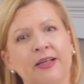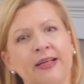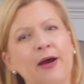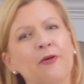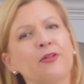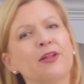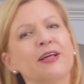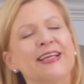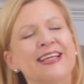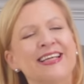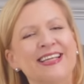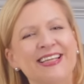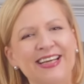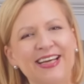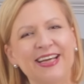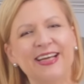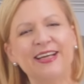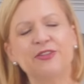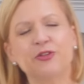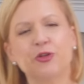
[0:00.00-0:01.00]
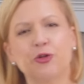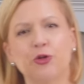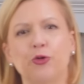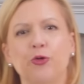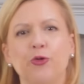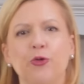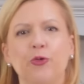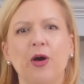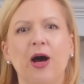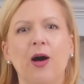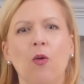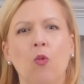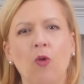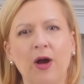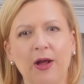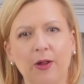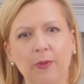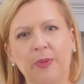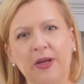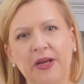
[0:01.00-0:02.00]
Now the key to a
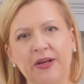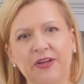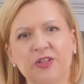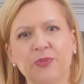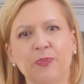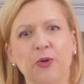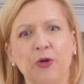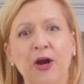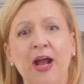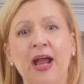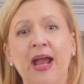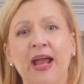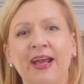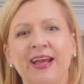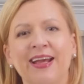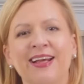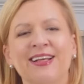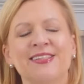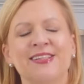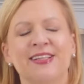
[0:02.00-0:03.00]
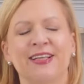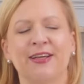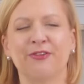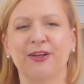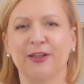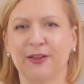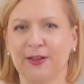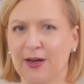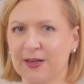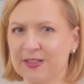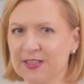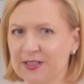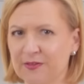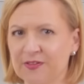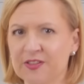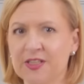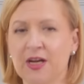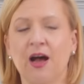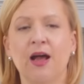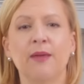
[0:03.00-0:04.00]
well-baked meringue is to give it lots of
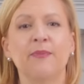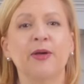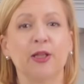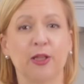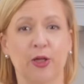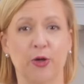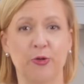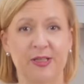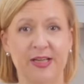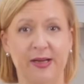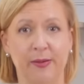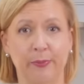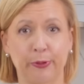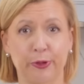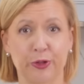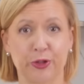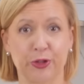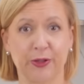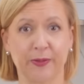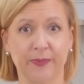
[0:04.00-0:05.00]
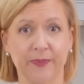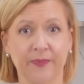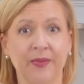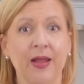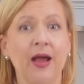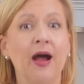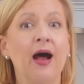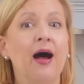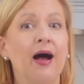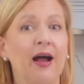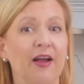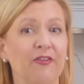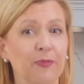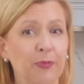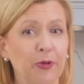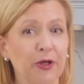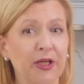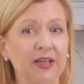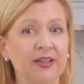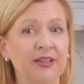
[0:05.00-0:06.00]
time at low temperature. I've
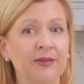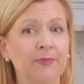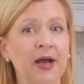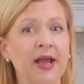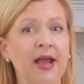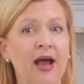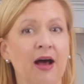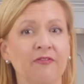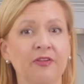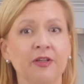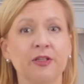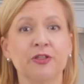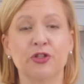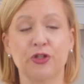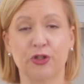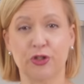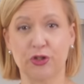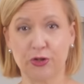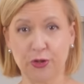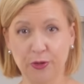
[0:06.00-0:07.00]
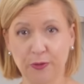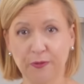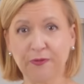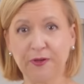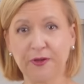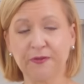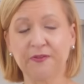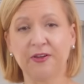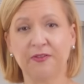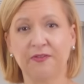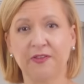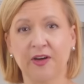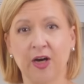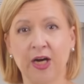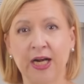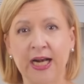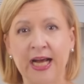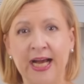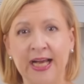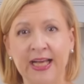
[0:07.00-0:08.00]
preheated my oven to 250
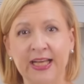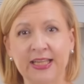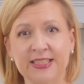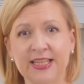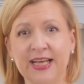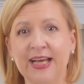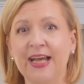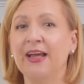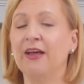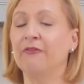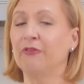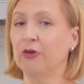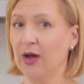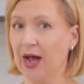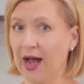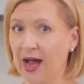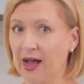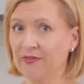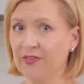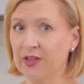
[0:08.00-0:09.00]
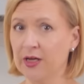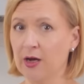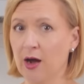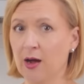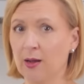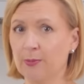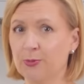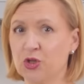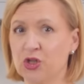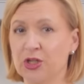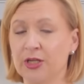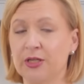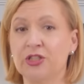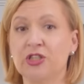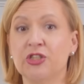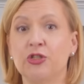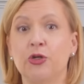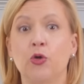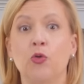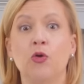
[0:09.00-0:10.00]
Fahrenheit. If you have the option
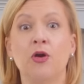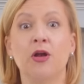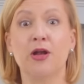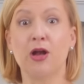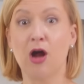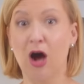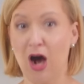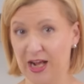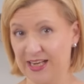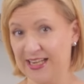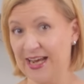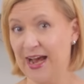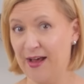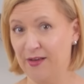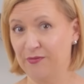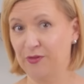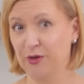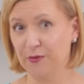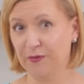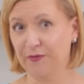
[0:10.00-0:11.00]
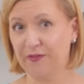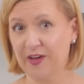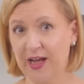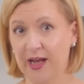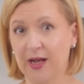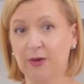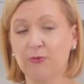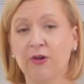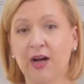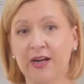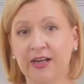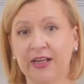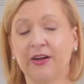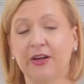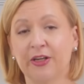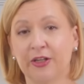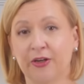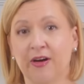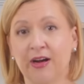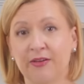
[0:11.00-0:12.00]
to not have your fan running
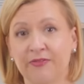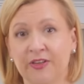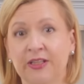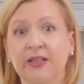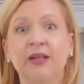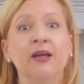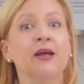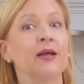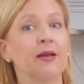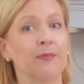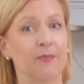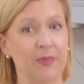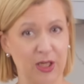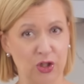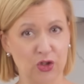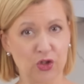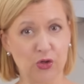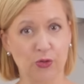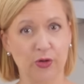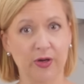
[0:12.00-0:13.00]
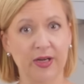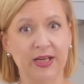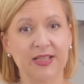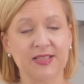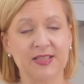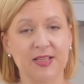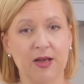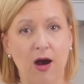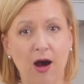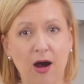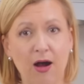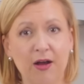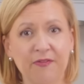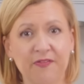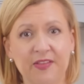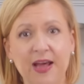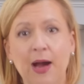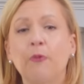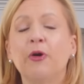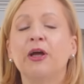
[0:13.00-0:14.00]
on your oven, make sure it's off.
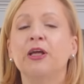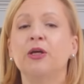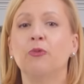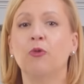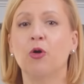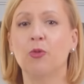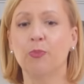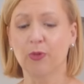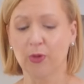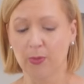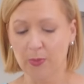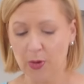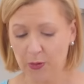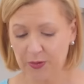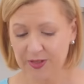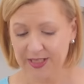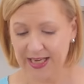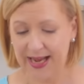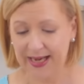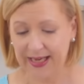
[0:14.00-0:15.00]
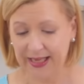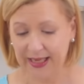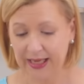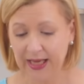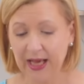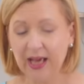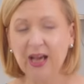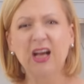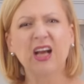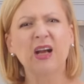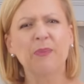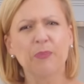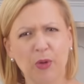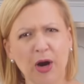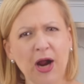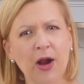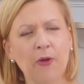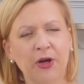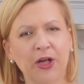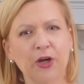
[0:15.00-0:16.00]
That way you won't promote any
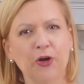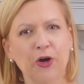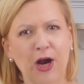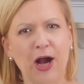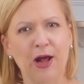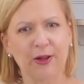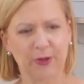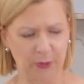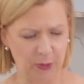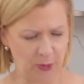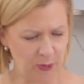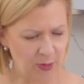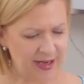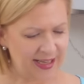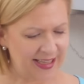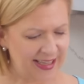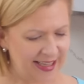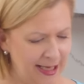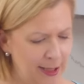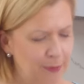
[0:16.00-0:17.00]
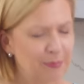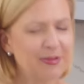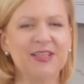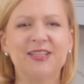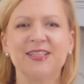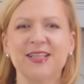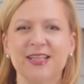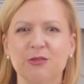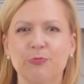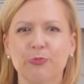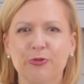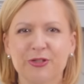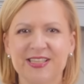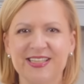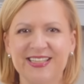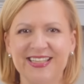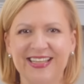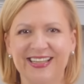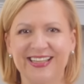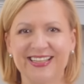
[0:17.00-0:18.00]
browning or color. We want to keep these as
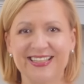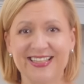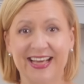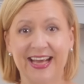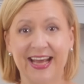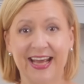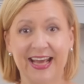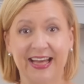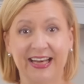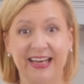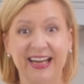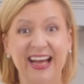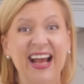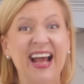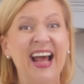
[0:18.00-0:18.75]
pristine as they can.